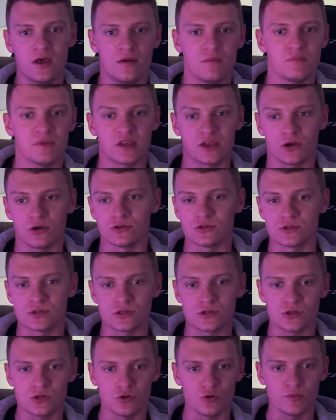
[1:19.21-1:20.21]

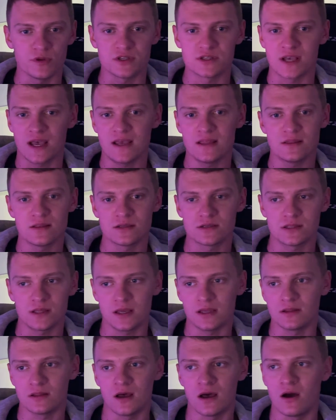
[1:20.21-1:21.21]
Because you'll be saying this
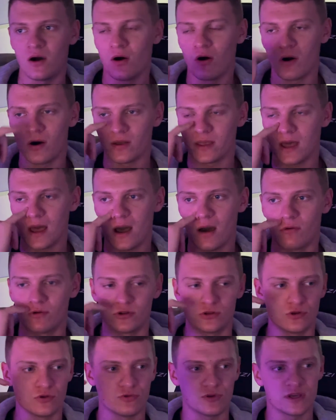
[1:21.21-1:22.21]
thing that, oh yeah, I want
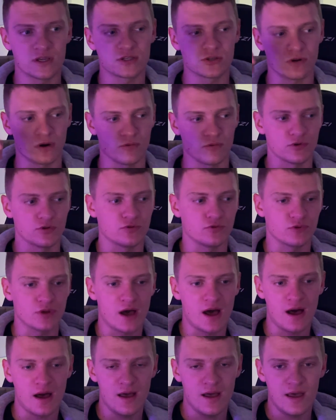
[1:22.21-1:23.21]
to do this or I want to do
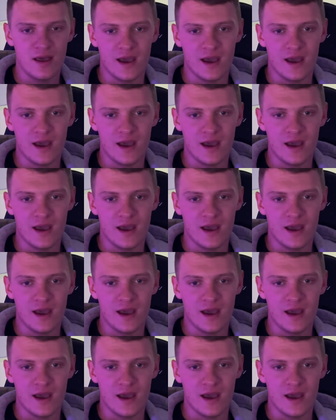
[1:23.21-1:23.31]
that,